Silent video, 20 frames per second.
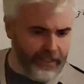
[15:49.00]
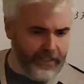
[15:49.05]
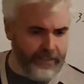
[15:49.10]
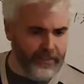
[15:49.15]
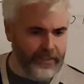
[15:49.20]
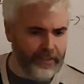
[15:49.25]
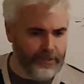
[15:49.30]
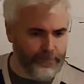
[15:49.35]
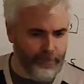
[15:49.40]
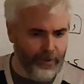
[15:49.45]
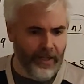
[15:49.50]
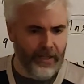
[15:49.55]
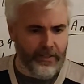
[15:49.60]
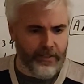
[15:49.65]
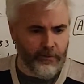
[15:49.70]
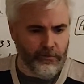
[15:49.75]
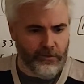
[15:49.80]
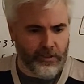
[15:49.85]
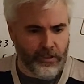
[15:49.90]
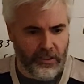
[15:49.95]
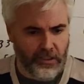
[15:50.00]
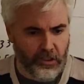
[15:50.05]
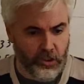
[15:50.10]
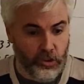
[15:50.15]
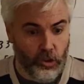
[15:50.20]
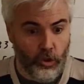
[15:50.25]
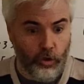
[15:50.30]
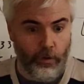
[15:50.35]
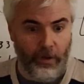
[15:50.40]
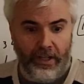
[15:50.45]
in this part. It was a
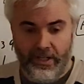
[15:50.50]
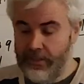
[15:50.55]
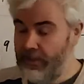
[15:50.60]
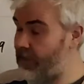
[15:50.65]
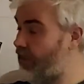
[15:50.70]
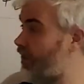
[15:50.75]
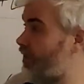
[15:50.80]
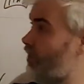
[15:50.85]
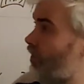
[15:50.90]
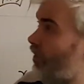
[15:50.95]
good question, I